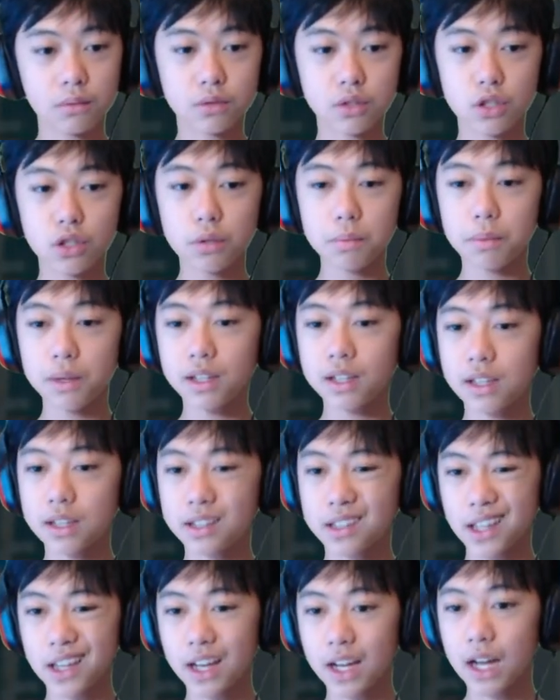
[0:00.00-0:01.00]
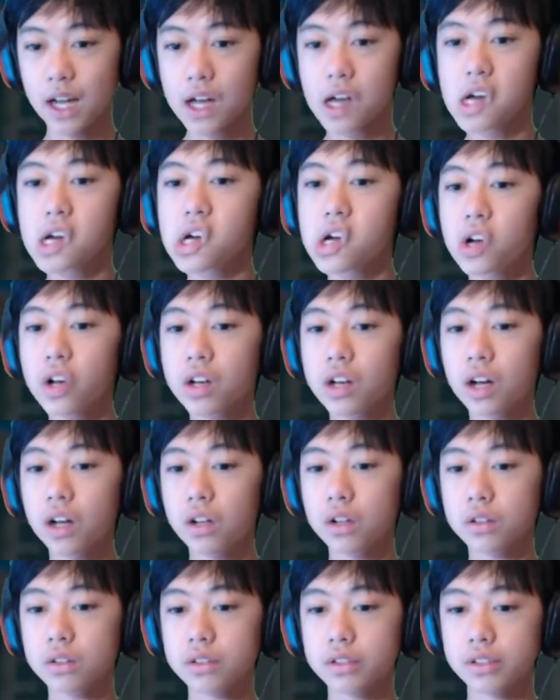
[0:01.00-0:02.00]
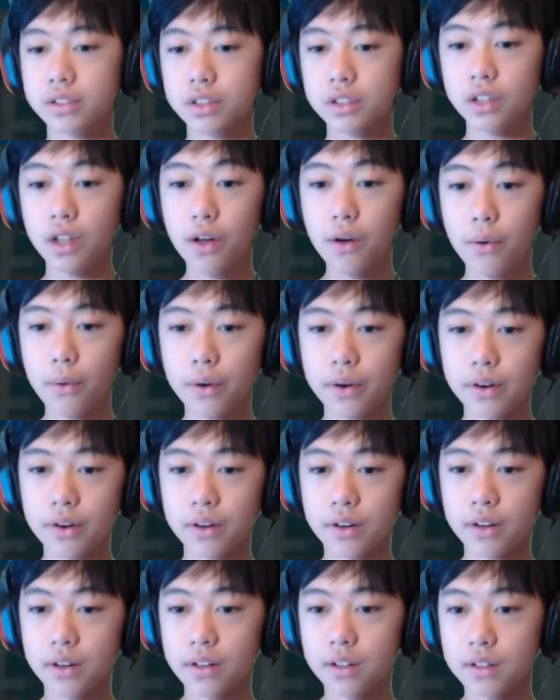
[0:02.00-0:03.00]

2 million, cult, lower.